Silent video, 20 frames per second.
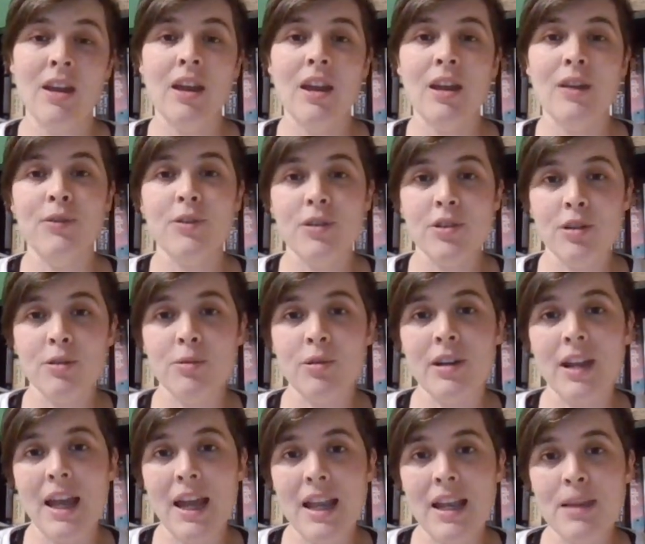If you do
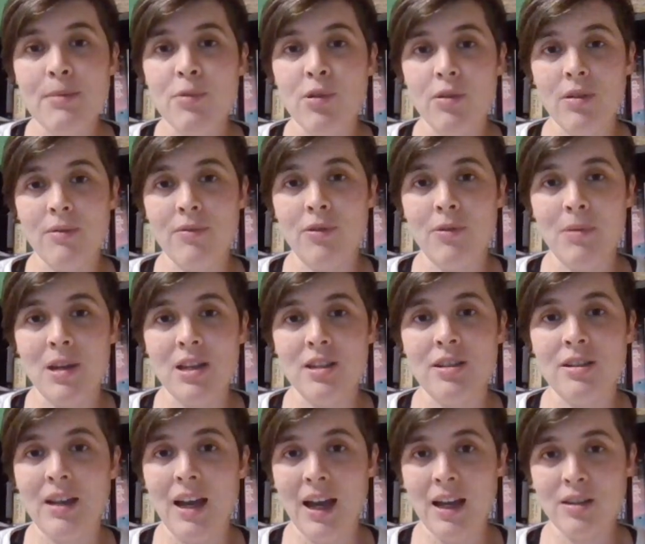want any more
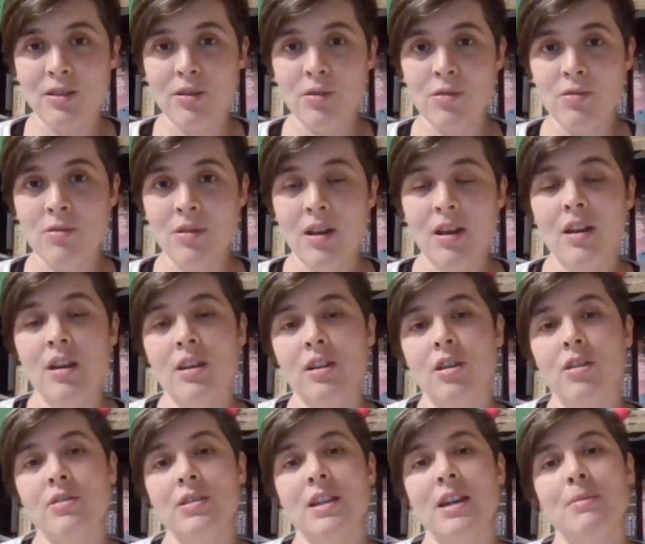information at all,
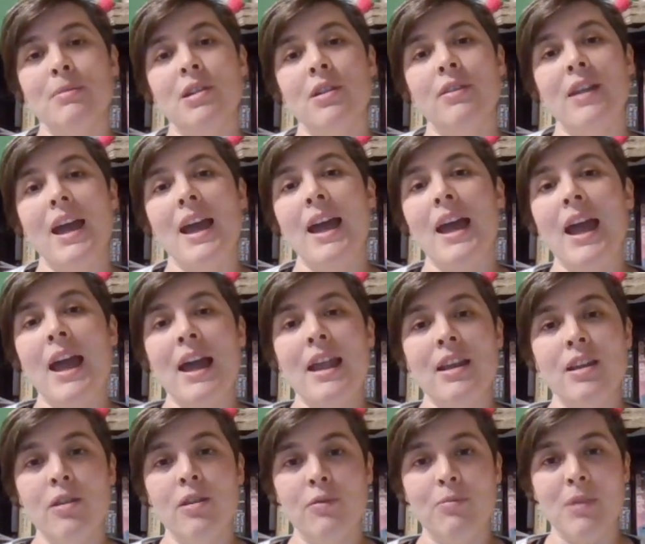contact me on
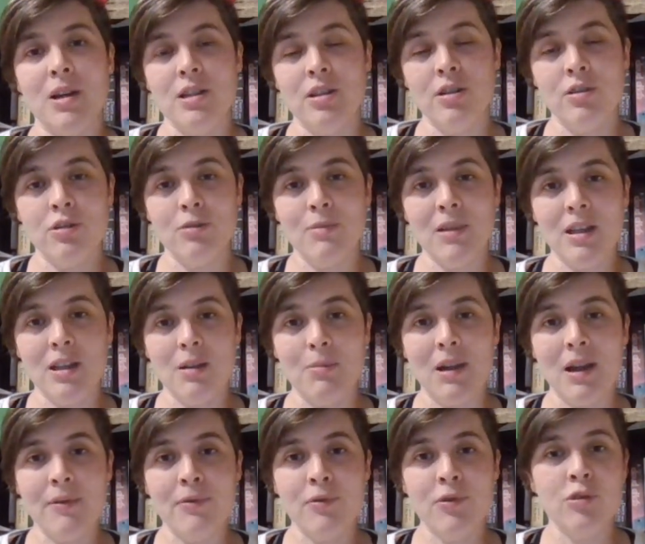any of my social media
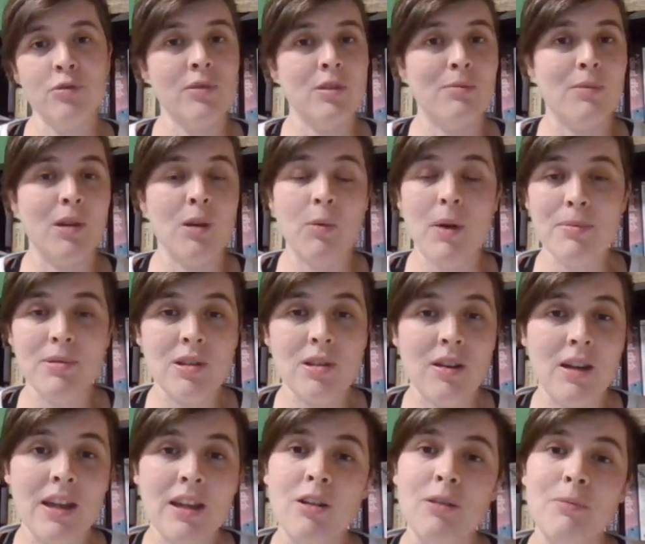platforms, on my
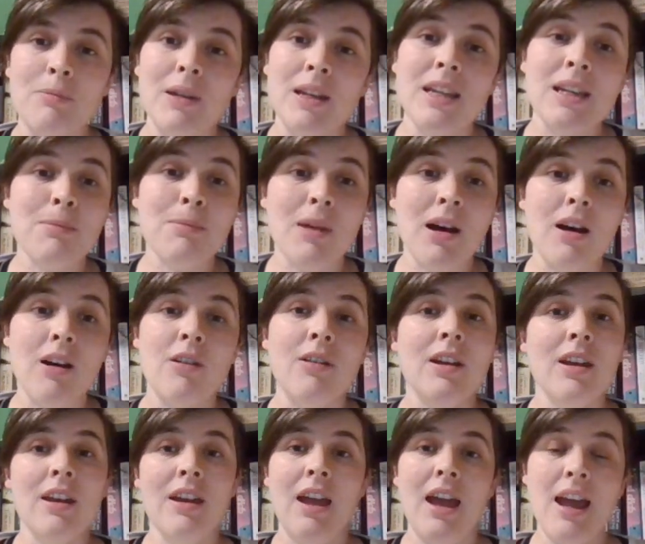website, on my email,
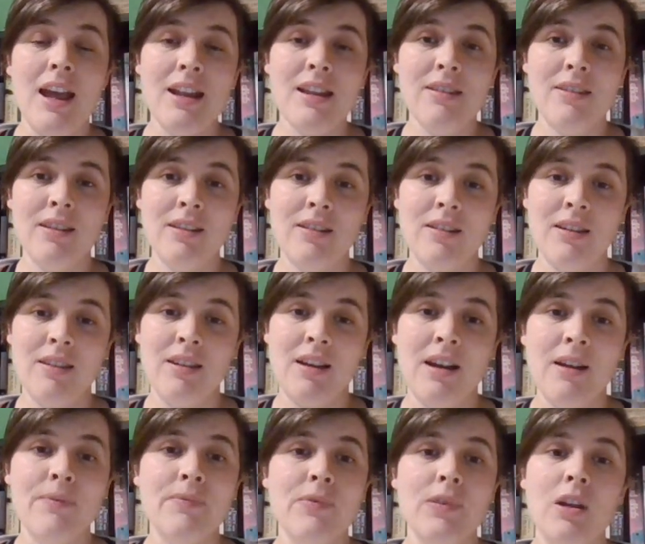anything like
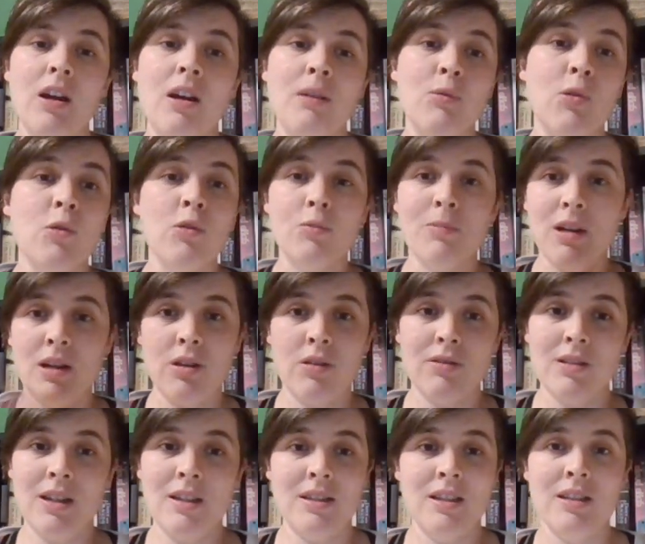that. All my
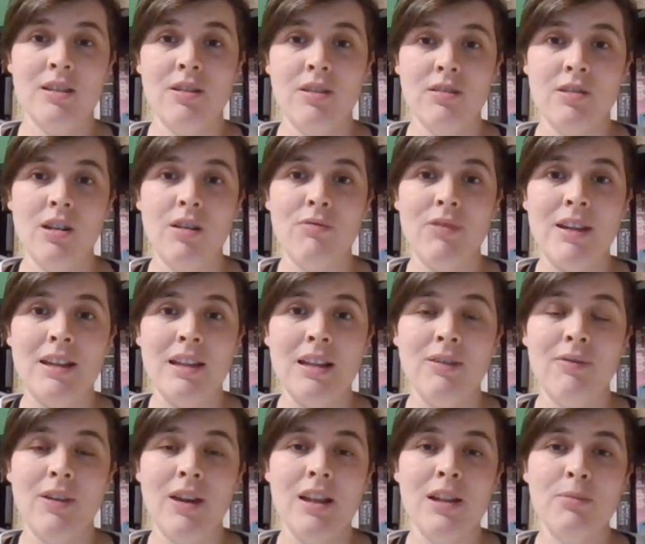contact details are
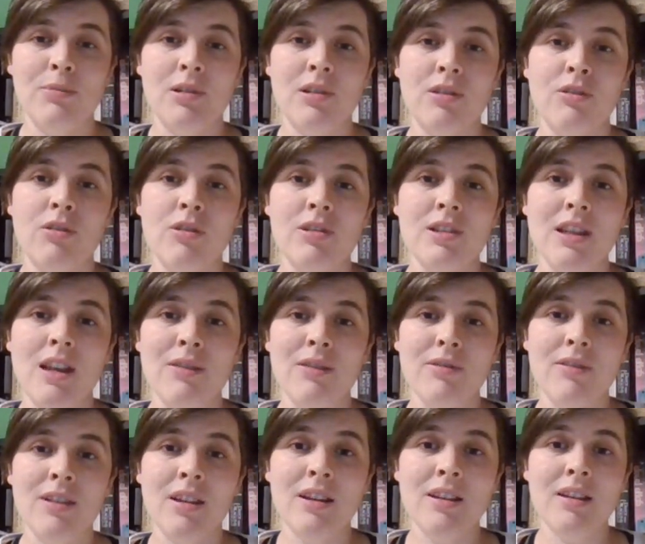readily available across
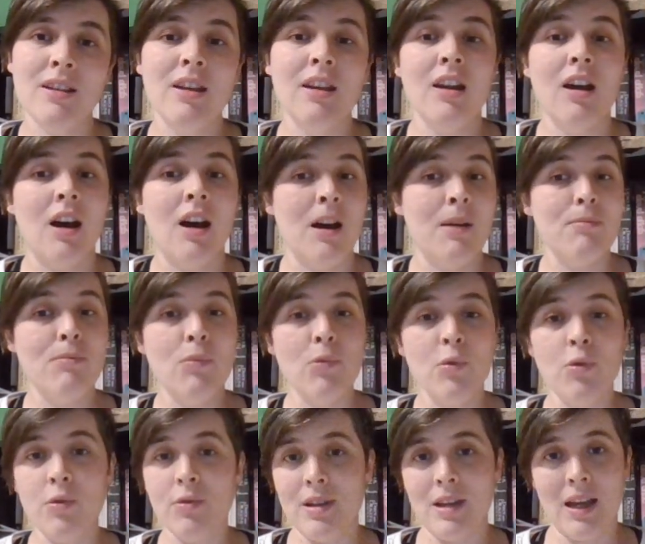everything. I'm
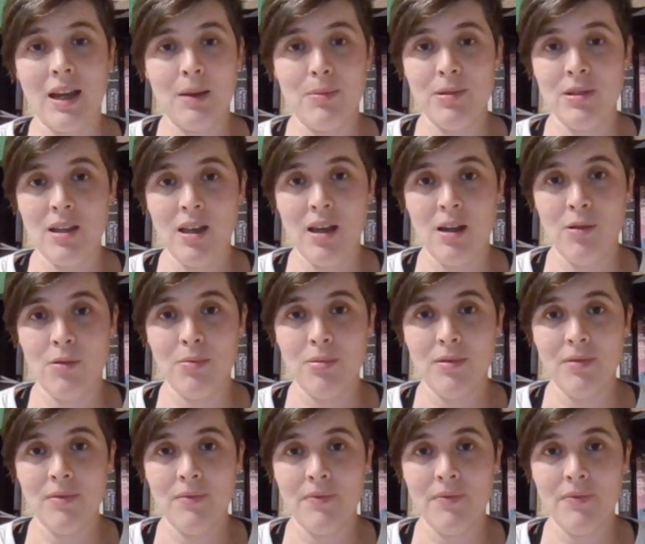more than happy to help.